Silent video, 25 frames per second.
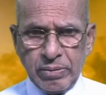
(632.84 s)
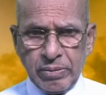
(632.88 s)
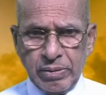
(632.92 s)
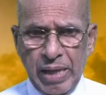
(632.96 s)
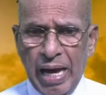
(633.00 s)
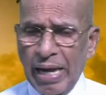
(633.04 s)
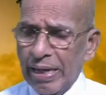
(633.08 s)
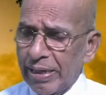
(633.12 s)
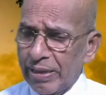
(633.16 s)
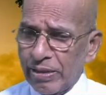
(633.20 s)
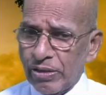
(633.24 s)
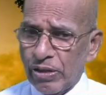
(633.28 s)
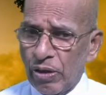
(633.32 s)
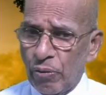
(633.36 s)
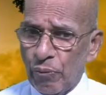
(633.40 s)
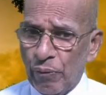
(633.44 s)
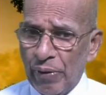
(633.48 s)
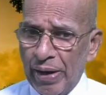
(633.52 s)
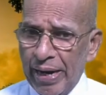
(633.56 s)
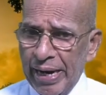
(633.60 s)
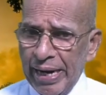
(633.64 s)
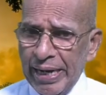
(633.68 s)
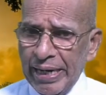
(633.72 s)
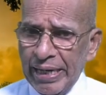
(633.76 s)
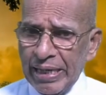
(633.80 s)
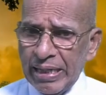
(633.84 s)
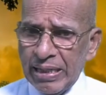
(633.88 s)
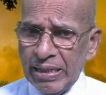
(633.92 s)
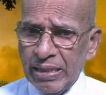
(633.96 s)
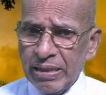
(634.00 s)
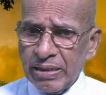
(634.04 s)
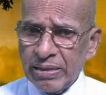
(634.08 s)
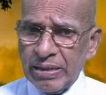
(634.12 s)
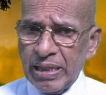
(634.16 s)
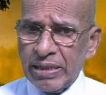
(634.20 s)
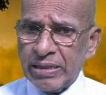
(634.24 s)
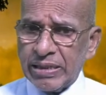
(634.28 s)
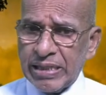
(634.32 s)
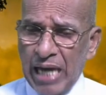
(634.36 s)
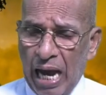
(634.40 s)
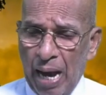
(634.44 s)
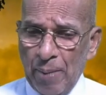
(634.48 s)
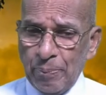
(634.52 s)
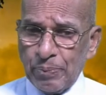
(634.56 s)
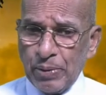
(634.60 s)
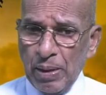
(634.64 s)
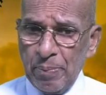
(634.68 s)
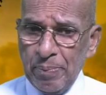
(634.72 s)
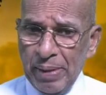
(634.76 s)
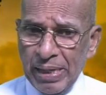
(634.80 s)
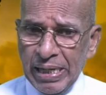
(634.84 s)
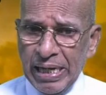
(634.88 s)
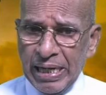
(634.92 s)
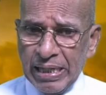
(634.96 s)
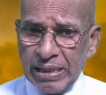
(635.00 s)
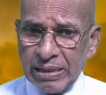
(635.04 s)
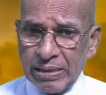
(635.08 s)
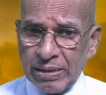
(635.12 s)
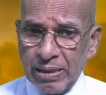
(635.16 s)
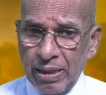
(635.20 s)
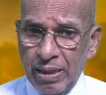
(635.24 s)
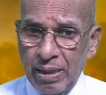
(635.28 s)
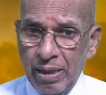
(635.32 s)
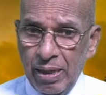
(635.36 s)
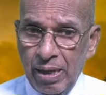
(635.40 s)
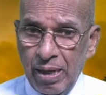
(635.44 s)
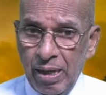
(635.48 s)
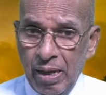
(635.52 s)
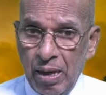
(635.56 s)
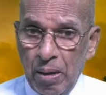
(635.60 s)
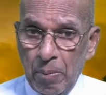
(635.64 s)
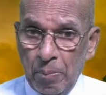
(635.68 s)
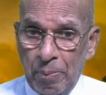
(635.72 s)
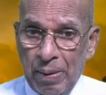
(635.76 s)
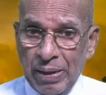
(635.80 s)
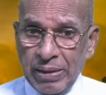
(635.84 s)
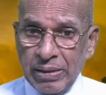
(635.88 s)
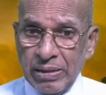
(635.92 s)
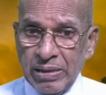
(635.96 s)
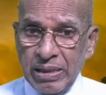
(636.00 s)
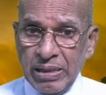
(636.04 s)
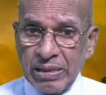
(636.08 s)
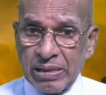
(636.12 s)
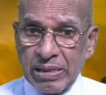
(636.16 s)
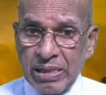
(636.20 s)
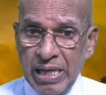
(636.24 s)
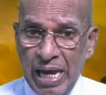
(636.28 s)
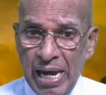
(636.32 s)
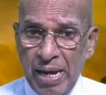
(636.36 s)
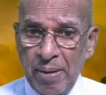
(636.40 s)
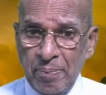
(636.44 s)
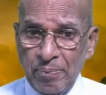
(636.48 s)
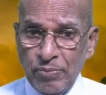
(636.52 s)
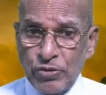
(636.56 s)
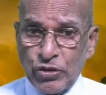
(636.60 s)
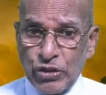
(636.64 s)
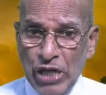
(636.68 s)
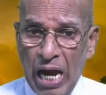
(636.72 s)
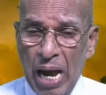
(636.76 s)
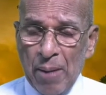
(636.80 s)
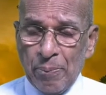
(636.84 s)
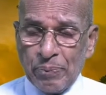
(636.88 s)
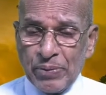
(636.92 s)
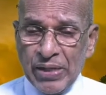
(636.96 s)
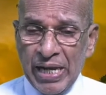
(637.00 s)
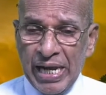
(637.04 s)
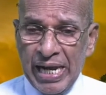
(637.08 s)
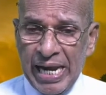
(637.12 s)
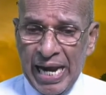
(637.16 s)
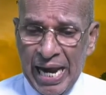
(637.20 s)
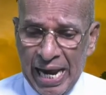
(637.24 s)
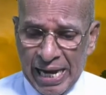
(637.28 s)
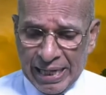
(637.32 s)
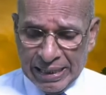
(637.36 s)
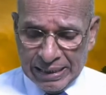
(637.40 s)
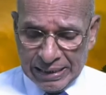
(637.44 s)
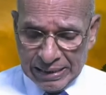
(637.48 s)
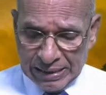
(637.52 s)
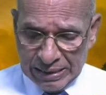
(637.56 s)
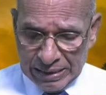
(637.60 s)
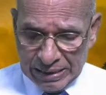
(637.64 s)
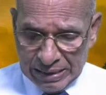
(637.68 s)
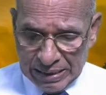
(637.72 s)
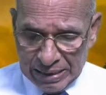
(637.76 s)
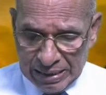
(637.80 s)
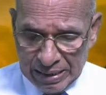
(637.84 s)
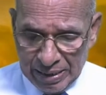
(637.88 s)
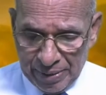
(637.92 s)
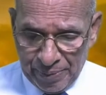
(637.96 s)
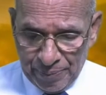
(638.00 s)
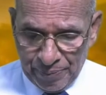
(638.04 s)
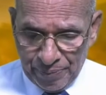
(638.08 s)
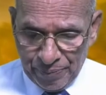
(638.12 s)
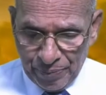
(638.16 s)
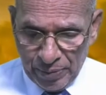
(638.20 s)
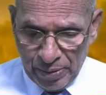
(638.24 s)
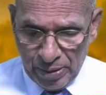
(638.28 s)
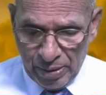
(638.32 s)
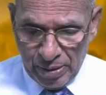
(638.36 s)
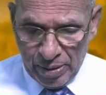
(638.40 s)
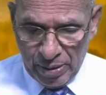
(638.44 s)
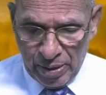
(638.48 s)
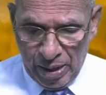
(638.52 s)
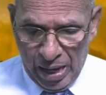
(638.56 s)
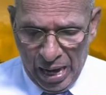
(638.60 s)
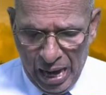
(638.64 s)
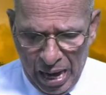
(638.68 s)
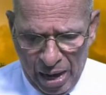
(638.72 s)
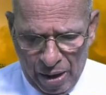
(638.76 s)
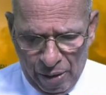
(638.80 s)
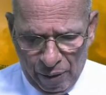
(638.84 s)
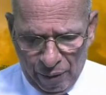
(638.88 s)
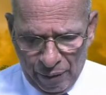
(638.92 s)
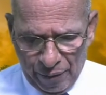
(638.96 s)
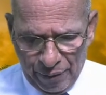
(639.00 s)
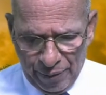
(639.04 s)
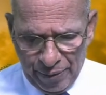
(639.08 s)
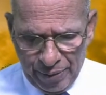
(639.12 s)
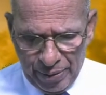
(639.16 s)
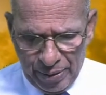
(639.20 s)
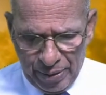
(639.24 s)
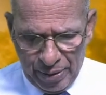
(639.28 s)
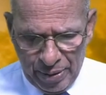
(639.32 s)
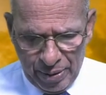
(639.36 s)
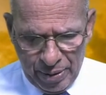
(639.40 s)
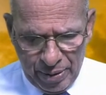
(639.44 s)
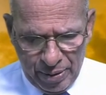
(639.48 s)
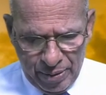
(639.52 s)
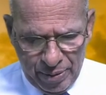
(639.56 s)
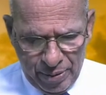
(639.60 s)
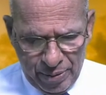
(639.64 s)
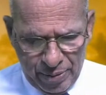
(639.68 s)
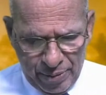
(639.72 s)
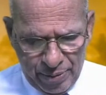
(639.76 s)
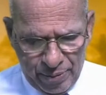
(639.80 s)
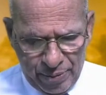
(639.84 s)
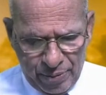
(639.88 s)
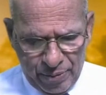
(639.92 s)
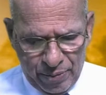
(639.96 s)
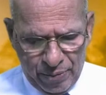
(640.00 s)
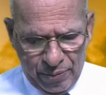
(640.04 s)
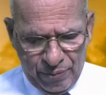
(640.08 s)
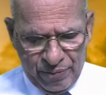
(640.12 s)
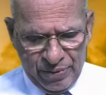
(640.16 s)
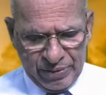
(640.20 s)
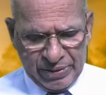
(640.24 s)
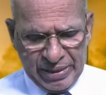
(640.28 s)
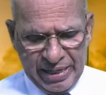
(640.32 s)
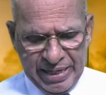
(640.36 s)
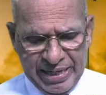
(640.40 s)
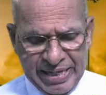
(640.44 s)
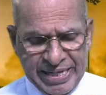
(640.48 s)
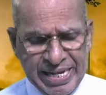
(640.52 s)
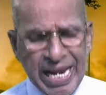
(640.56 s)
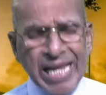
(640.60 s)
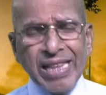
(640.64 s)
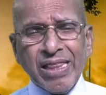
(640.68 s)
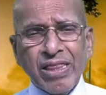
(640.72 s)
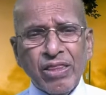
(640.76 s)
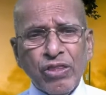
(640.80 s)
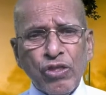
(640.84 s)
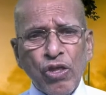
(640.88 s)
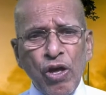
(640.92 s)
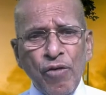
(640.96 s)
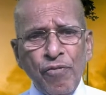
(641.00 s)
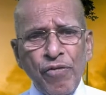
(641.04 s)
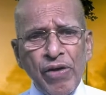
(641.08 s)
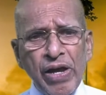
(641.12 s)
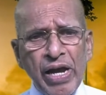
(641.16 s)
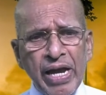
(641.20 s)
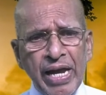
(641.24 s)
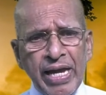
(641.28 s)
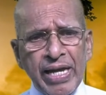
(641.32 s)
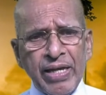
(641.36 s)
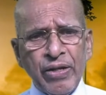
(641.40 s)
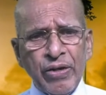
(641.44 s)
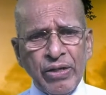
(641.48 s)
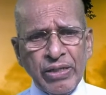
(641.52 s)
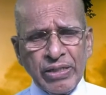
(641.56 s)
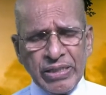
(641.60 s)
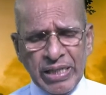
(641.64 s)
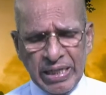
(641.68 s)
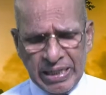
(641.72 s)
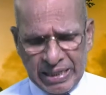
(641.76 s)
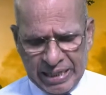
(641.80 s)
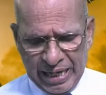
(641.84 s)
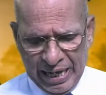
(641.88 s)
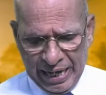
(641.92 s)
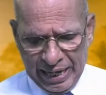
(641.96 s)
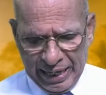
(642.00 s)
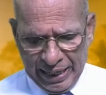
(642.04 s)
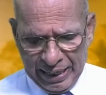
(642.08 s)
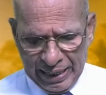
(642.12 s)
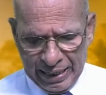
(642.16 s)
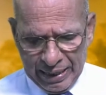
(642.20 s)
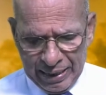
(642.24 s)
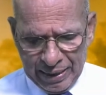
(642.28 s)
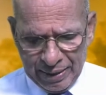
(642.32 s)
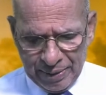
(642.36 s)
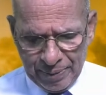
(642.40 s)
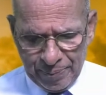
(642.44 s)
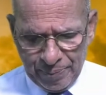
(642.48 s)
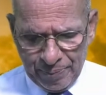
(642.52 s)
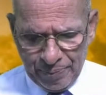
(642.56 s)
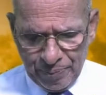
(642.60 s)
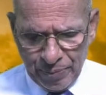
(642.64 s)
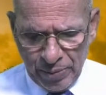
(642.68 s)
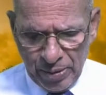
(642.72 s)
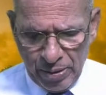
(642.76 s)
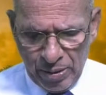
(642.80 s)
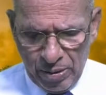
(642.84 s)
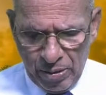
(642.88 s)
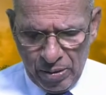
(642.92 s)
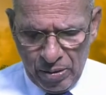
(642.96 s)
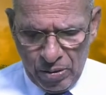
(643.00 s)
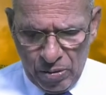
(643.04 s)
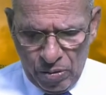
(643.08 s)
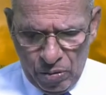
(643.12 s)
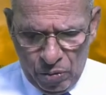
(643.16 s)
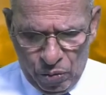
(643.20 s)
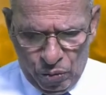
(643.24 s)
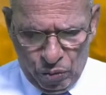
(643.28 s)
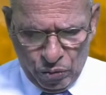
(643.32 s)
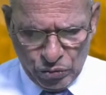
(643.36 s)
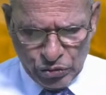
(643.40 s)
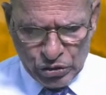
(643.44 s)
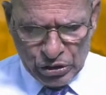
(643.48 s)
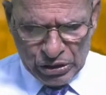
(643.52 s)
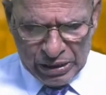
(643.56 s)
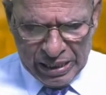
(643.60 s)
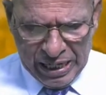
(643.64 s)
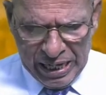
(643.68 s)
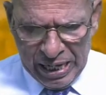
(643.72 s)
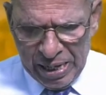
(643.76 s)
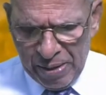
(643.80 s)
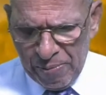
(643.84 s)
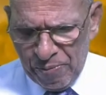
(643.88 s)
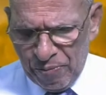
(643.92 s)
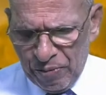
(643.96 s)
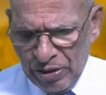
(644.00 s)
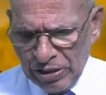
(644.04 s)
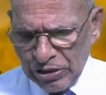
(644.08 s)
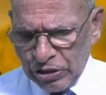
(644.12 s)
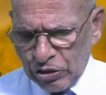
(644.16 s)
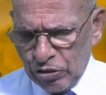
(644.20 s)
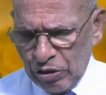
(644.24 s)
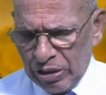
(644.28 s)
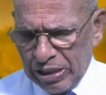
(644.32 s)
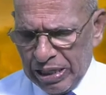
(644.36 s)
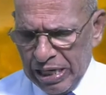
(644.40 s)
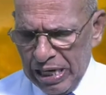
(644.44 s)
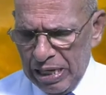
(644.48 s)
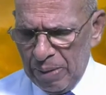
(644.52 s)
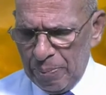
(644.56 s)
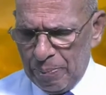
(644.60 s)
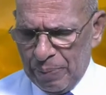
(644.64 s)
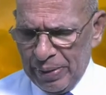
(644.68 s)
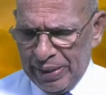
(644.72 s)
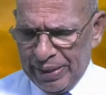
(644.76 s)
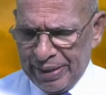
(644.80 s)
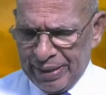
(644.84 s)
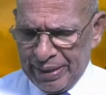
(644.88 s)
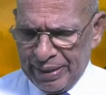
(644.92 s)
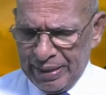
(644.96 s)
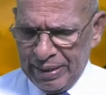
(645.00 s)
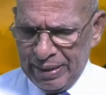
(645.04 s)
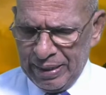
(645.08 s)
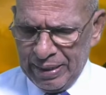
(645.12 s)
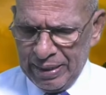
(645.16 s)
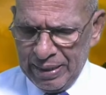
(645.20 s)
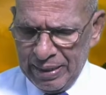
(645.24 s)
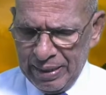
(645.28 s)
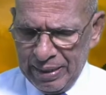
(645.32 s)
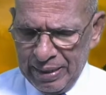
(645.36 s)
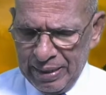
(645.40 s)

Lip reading: That is the way the chapter begins. But the same chapter ends, how? With the death of Herod the king, whose scheme was to kill Peter